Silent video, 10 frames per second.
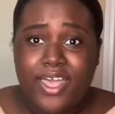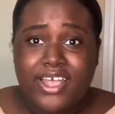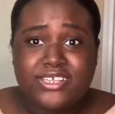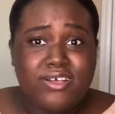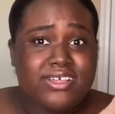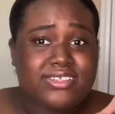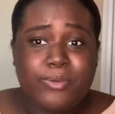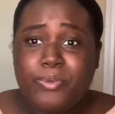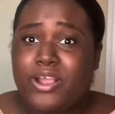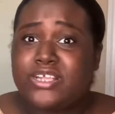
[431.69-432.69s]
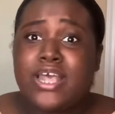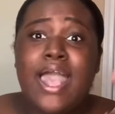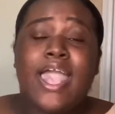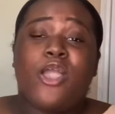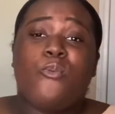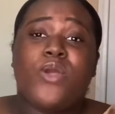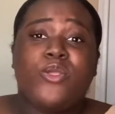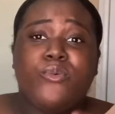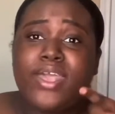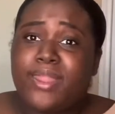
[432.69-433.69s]
Show us the purse and where you
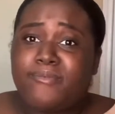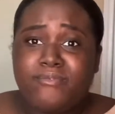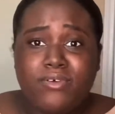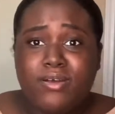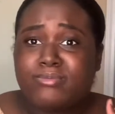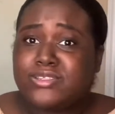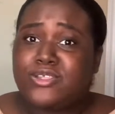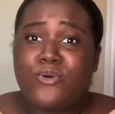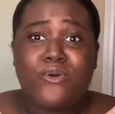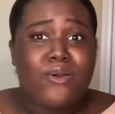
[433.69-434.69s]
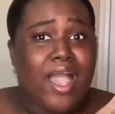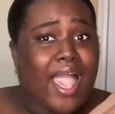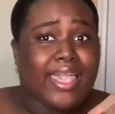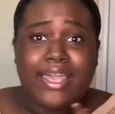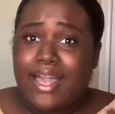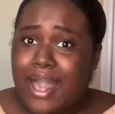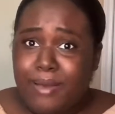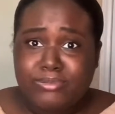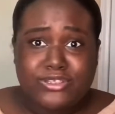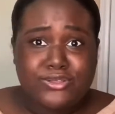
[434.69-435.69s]
get them from so I can cop
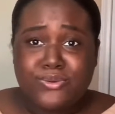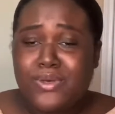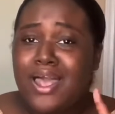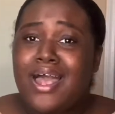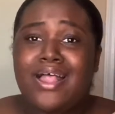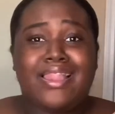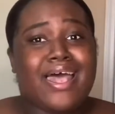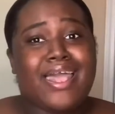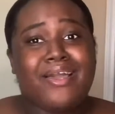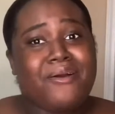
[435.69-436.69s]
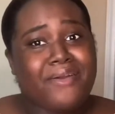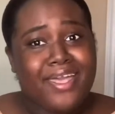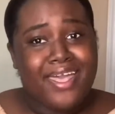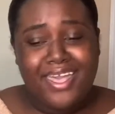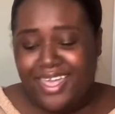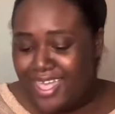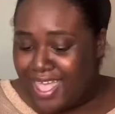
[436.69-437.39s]
to, like, okay?